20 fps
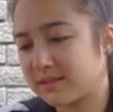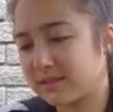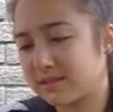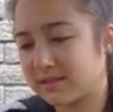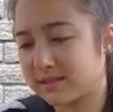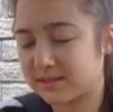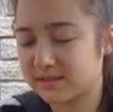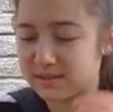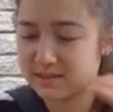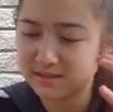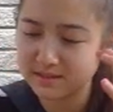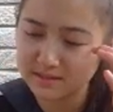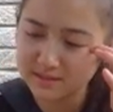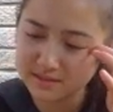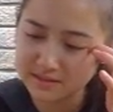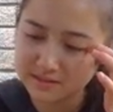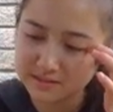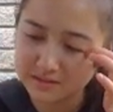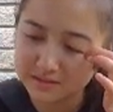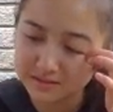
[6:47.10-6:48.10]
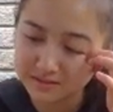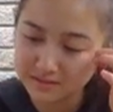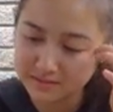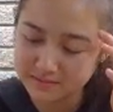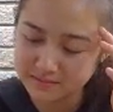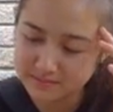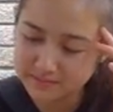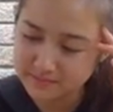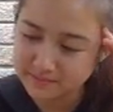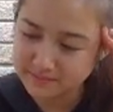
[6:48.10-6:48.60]

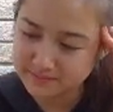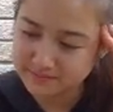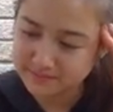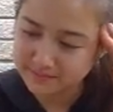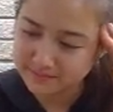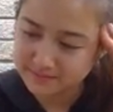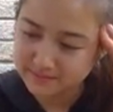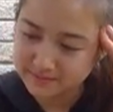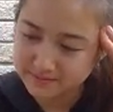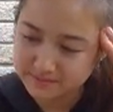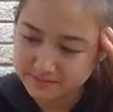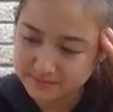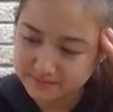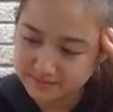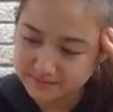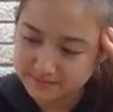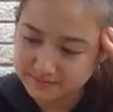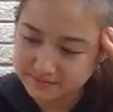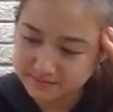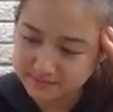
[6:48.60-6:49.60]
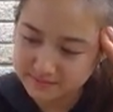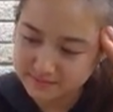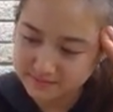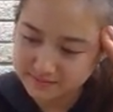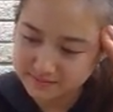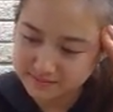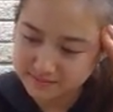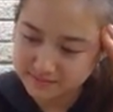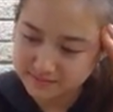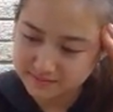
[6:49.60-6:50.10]

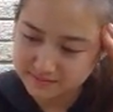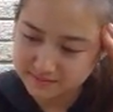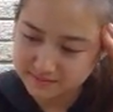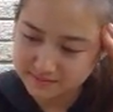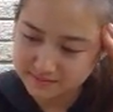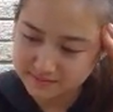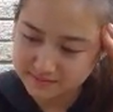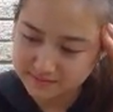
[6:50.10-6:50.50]
Nothing is said.